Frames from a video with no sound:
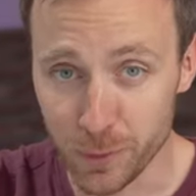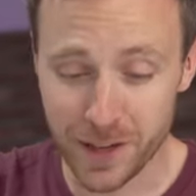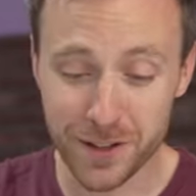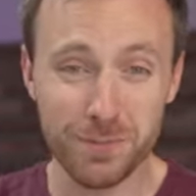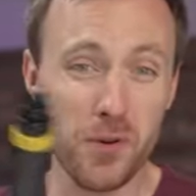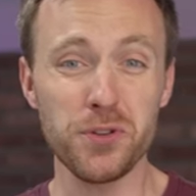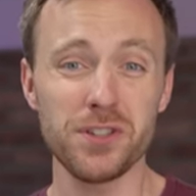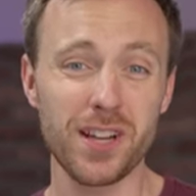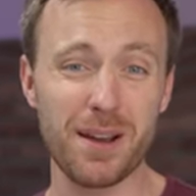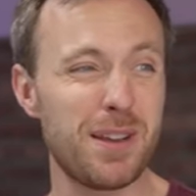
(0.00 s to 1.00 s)
because most of
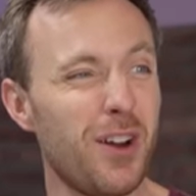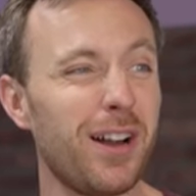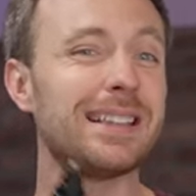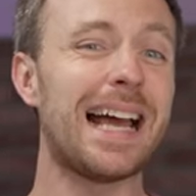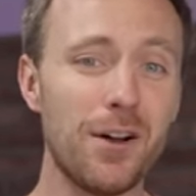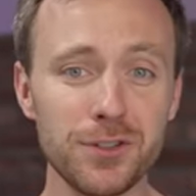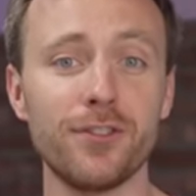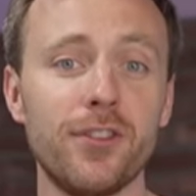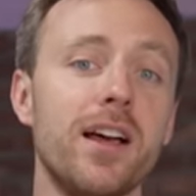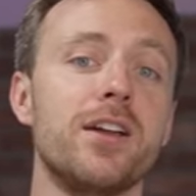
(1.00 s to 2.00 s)
the time you're not allowed to
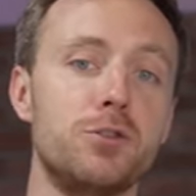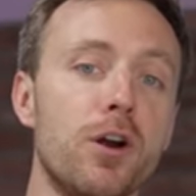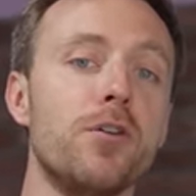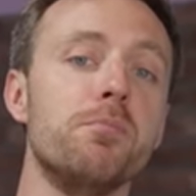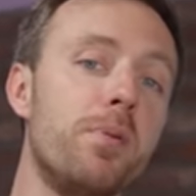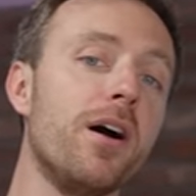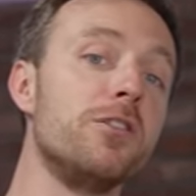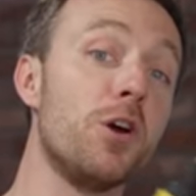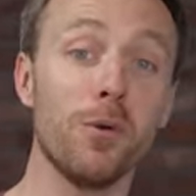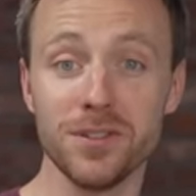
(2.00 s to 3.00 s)
fly a drone, but
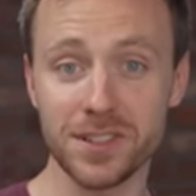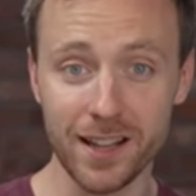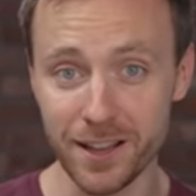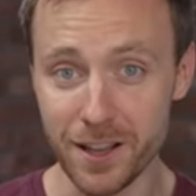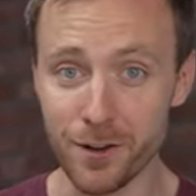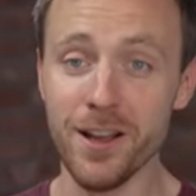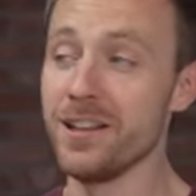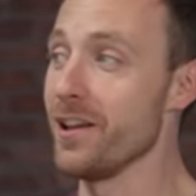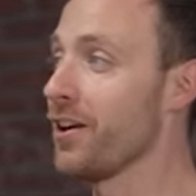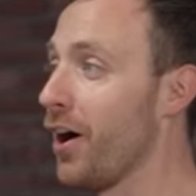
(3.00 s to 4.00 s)
no one's telling you
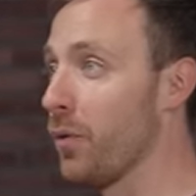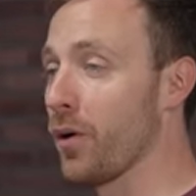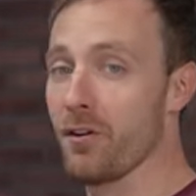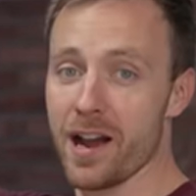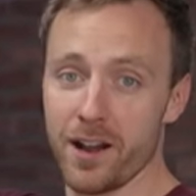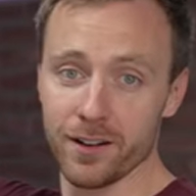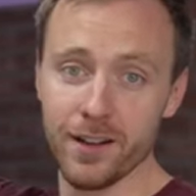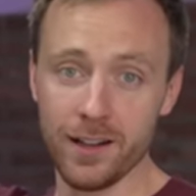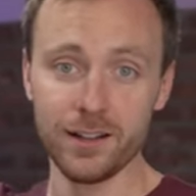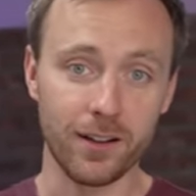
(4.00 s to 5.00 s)
you can't walk around
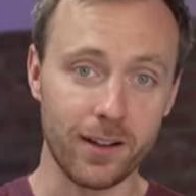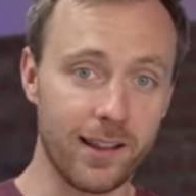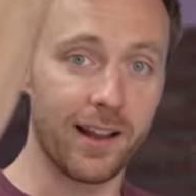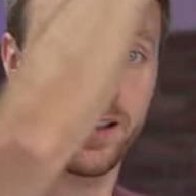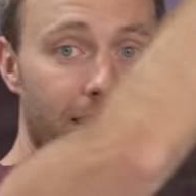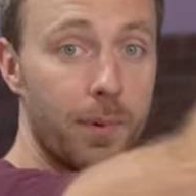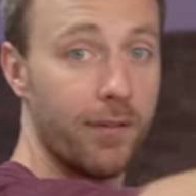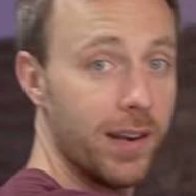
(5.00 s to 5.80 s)
looking like a bit of an